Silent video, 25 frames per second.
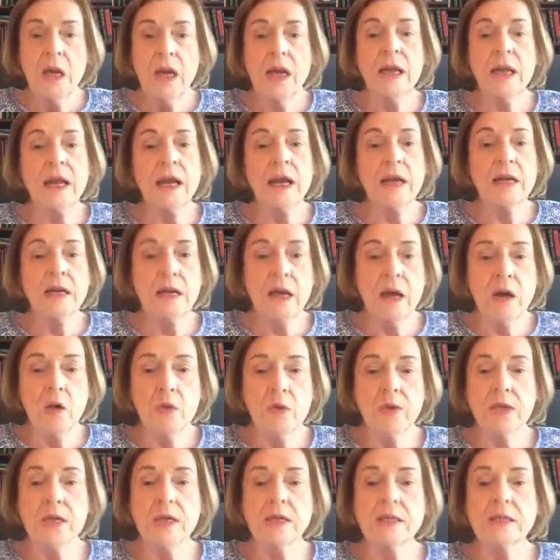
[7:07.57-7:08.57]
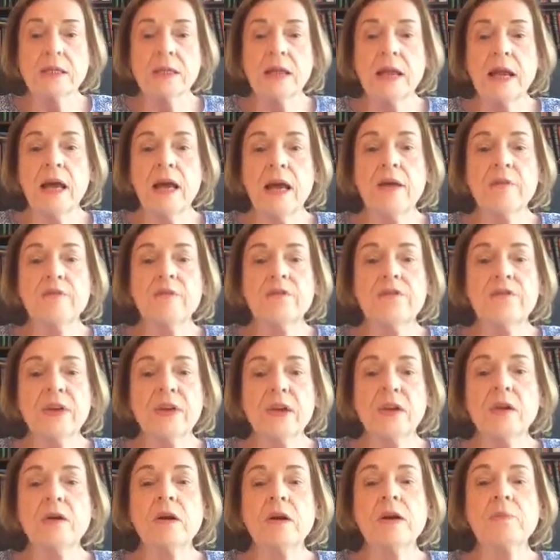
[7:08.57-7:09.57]
And I know this, and I'm
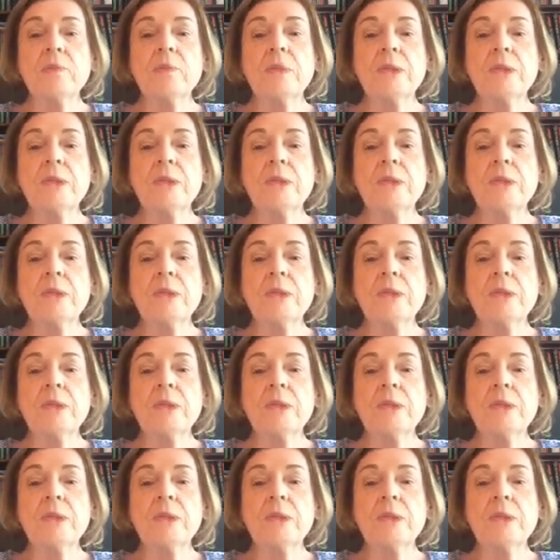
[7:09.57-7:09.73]
very